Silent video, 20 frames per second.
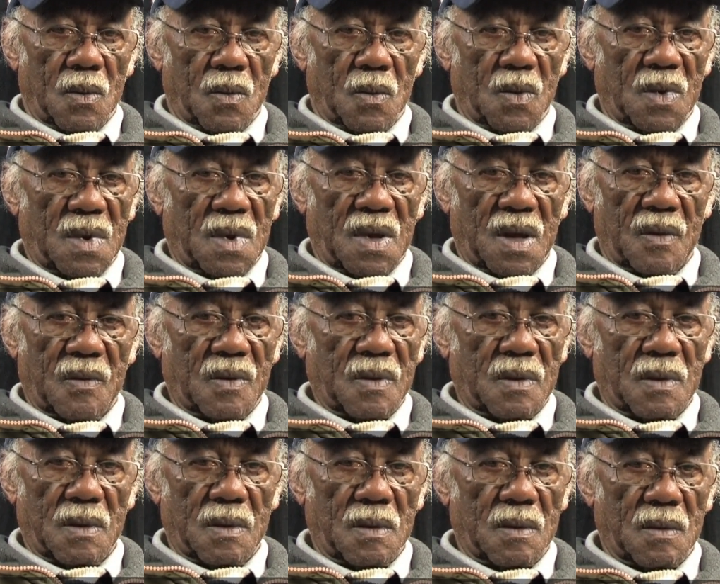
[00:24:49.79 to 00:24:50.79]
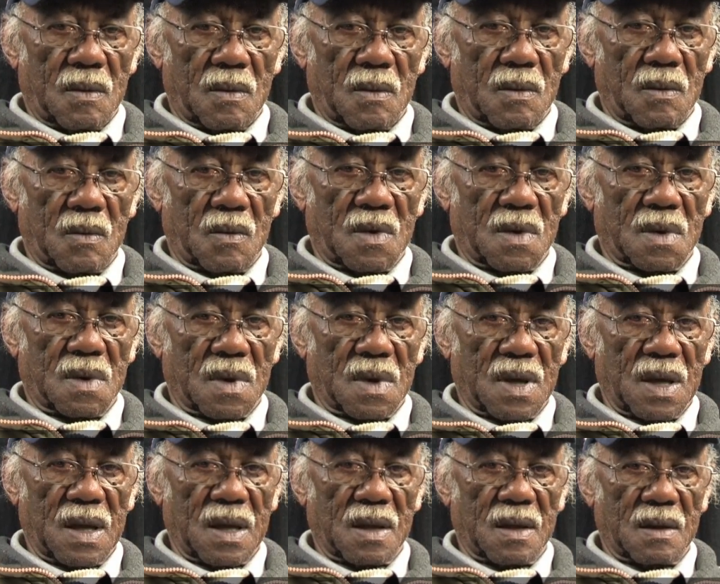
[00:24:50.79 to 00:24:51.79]
we never worked
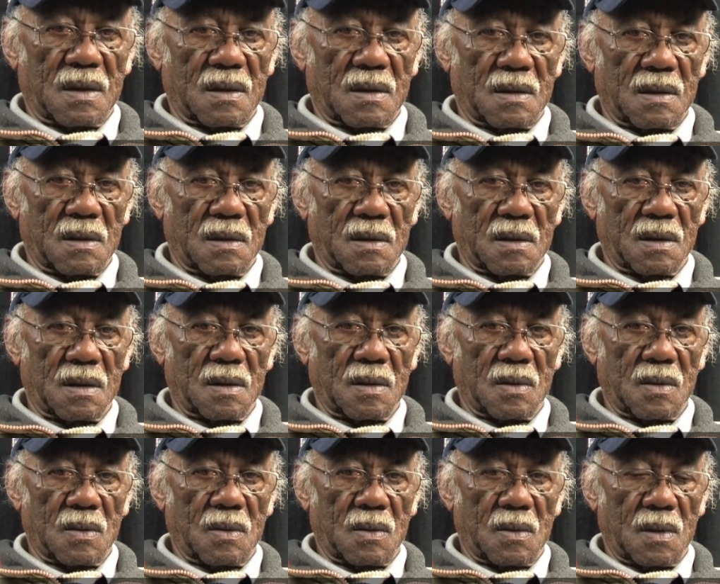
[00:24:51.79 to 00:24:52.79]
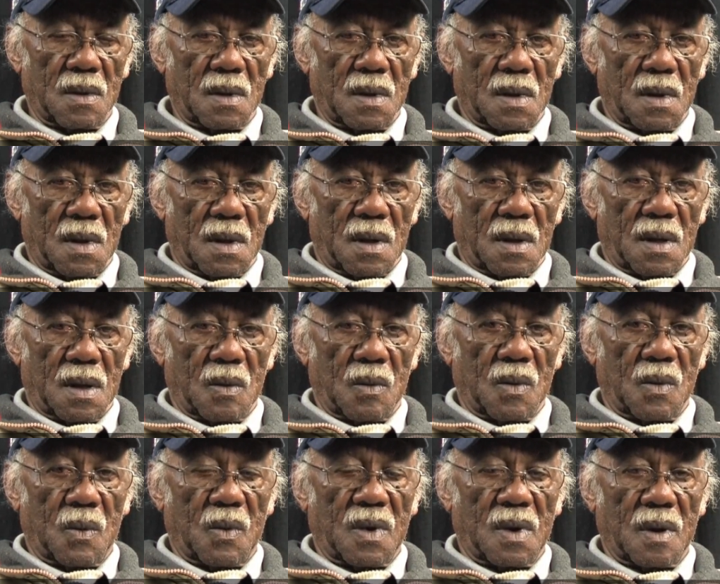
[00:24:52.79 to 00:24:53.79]
together, And
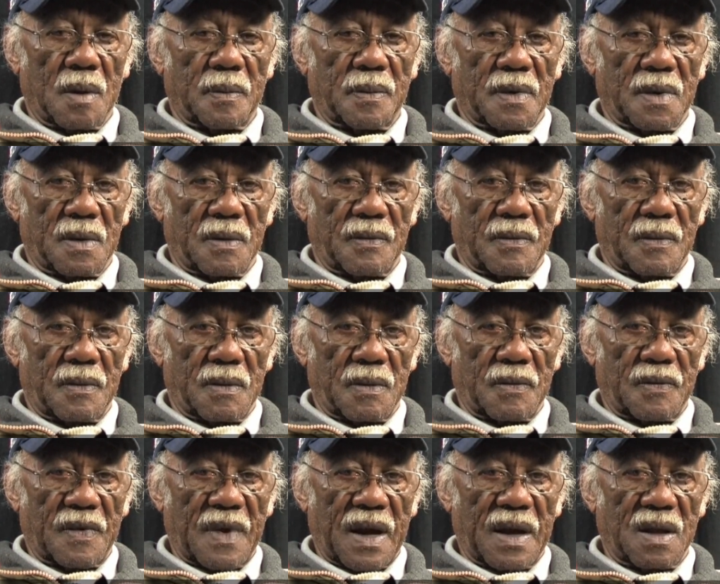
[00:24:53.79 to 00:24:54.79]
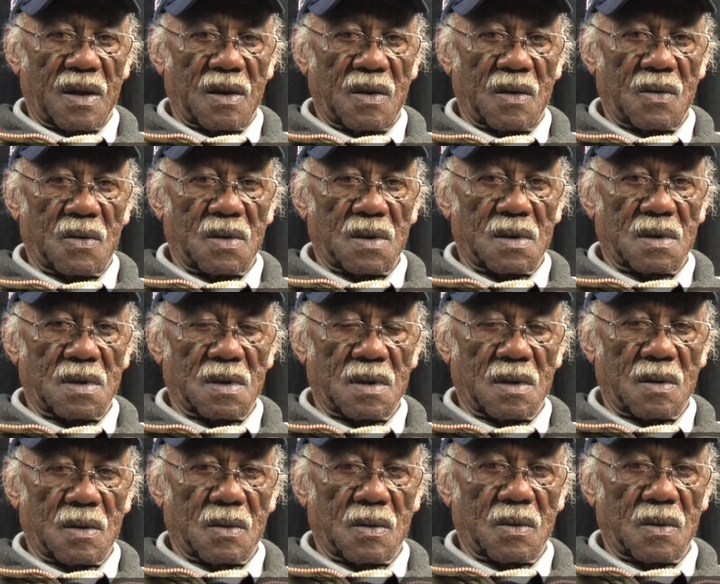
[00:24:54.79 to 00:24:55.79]
we went up and fight a unit,
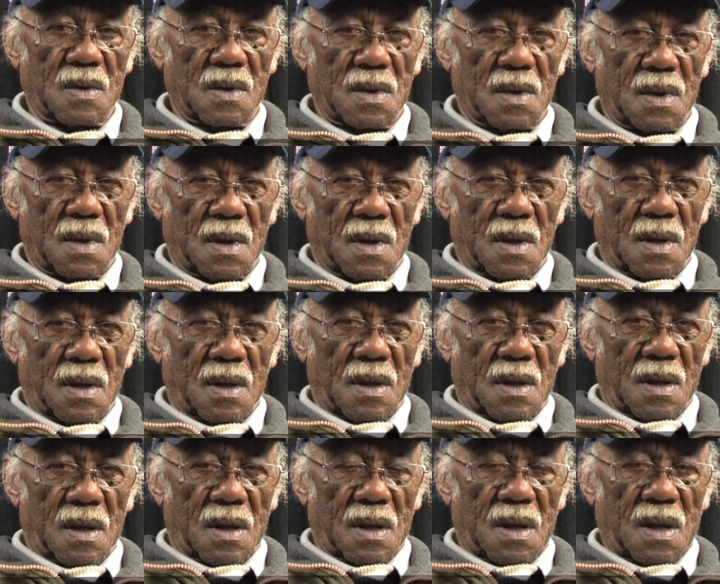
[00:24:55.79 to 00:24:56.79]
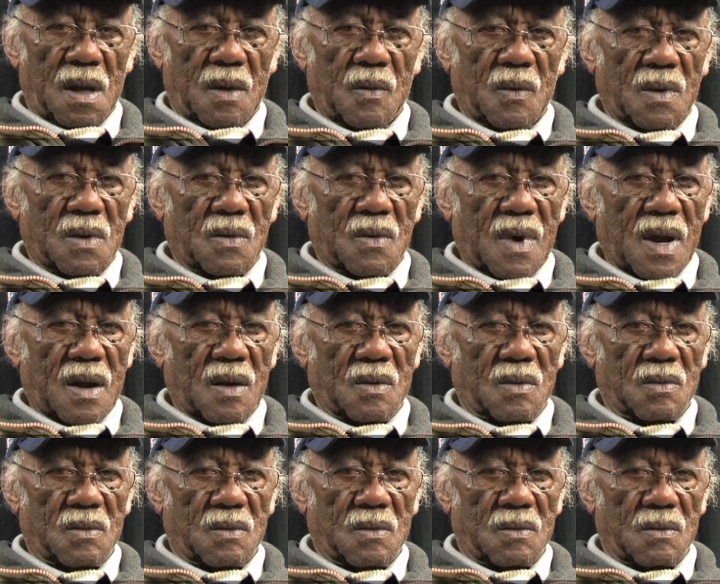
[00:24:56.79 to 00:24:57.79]
Never was
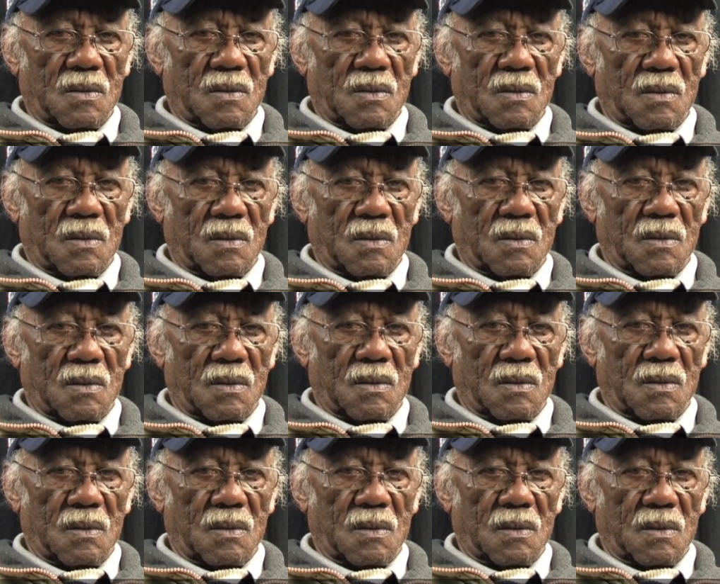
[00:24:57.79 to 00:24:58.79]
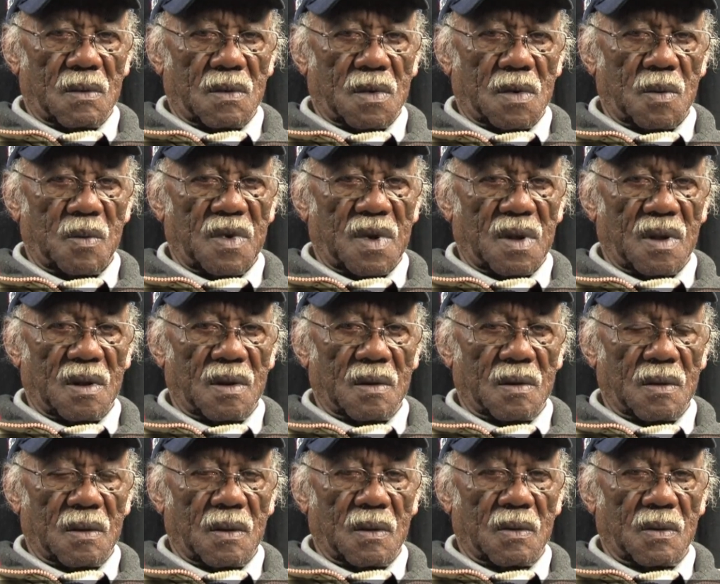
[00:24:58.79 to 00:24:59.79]
around too many
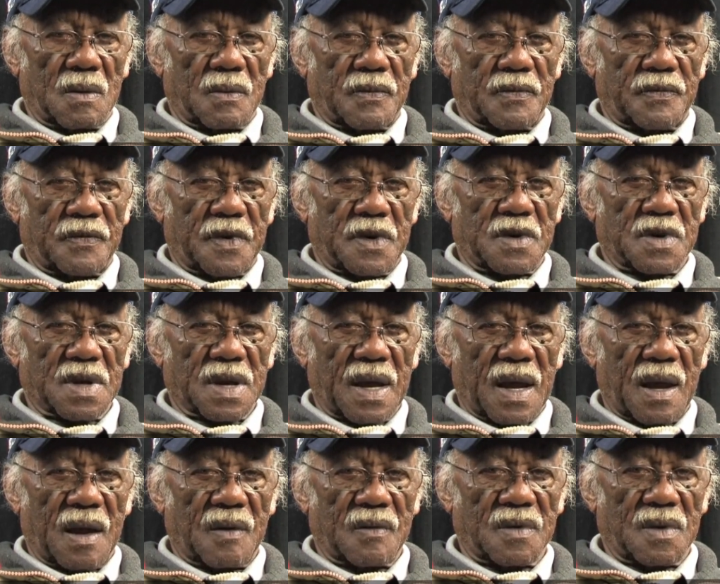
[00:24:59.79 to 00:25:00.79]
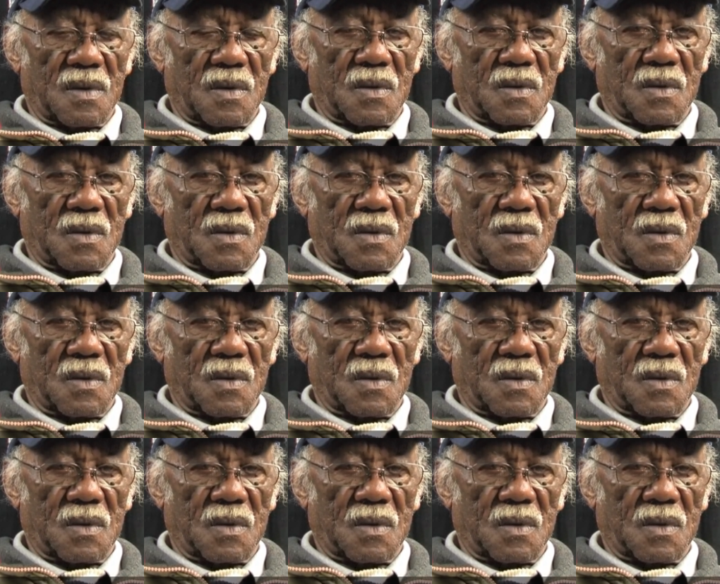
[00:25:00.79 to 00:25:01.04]
other. On the first Cav, it